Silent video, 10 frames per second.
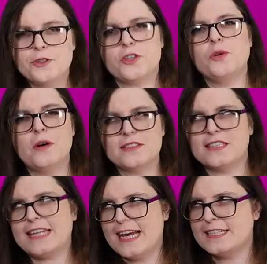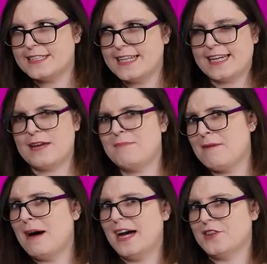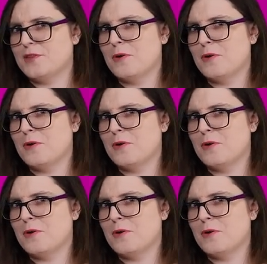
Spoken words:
Those are the ones that tend to stick in my mind the